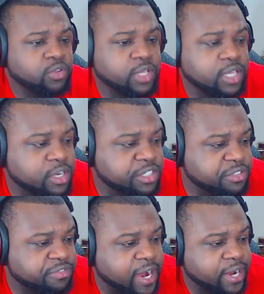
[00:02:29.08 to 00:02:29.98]
the years to
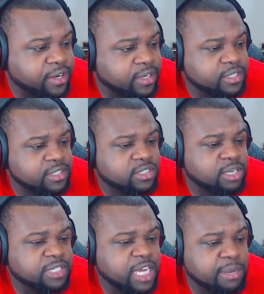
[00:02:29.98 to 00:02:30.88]
find her.
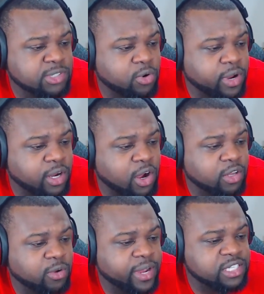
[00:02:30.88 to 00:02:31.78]
Sometimes going all
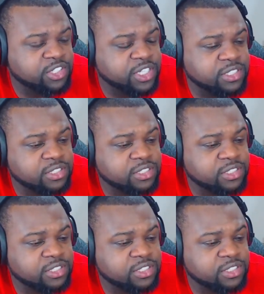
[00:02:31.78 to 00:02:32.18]
the way is just the